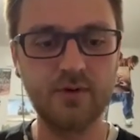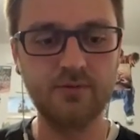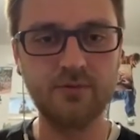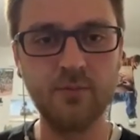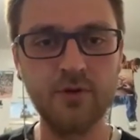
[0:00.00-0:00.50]

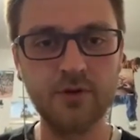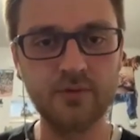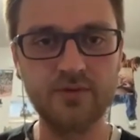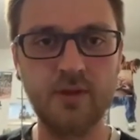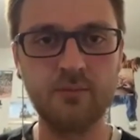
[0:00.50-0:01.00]
familiar
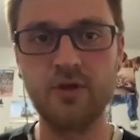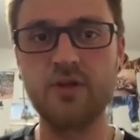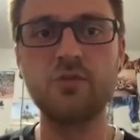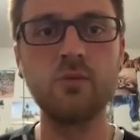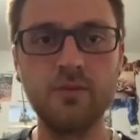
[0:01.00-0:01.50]
with them, or like
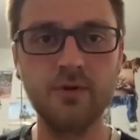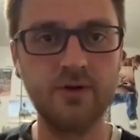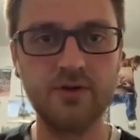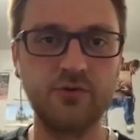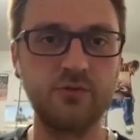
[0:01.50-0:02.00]
snowmobile
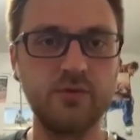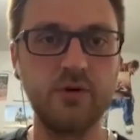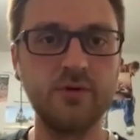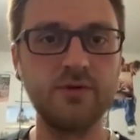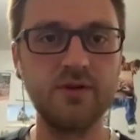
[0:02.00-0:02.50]
racers would
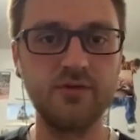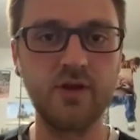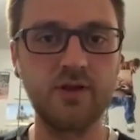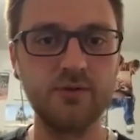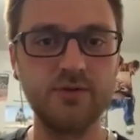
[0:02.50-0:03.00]
know
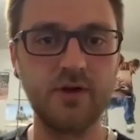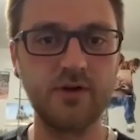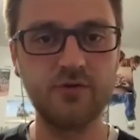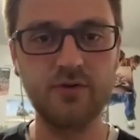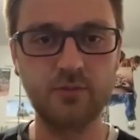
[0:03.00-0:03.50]
exactly what they are.
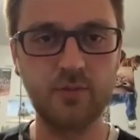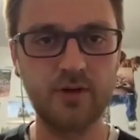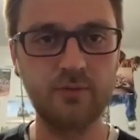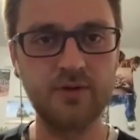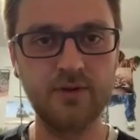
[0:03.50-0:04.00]
So you have to wire
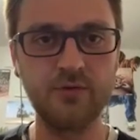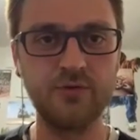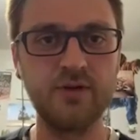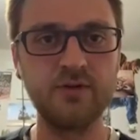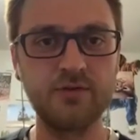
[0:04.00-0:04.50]
one of those
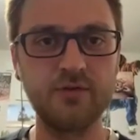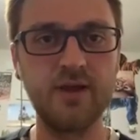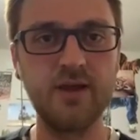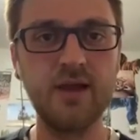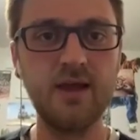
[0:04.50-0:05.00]
in, so
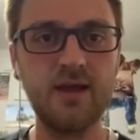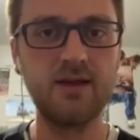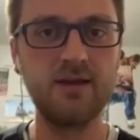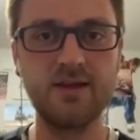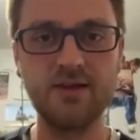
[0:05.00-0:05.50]
that
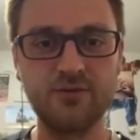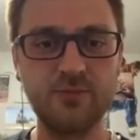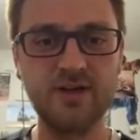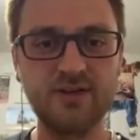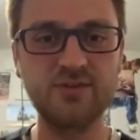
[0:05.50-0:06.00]
in case your
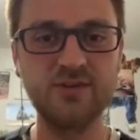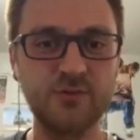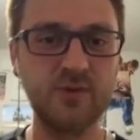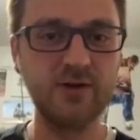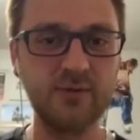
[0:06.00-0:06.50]
bike sticks
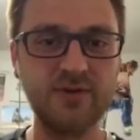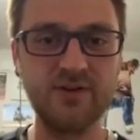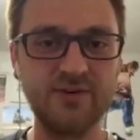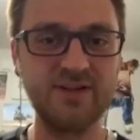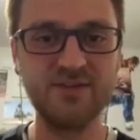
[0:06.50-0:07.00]
wide open
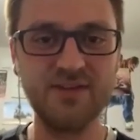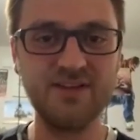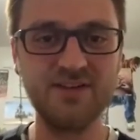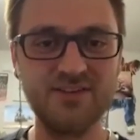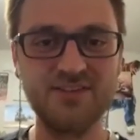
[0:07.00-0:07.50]
going down the
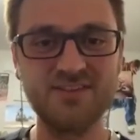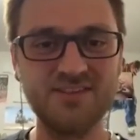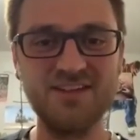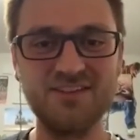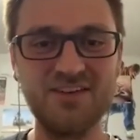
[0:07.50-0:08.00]
hill,
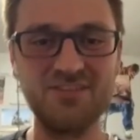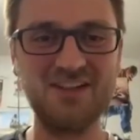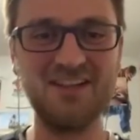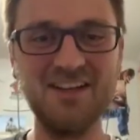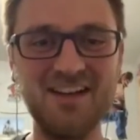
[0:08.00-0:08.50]
it's never
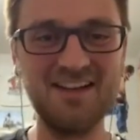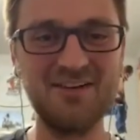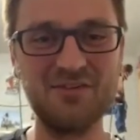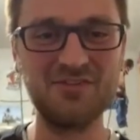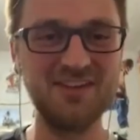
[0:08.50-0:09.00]
good.
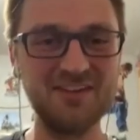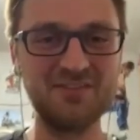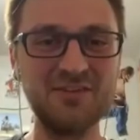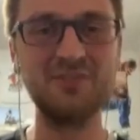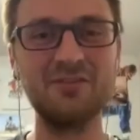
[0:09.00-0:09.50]
We've seen a
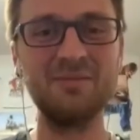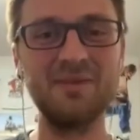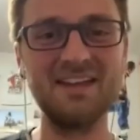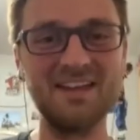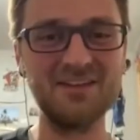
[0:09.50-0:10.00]
few of them
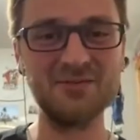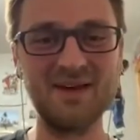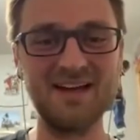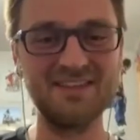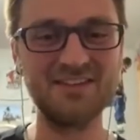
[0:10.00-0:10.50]
and it ends
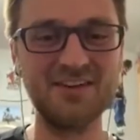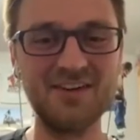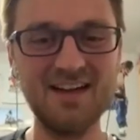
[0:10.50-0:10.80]
bad. So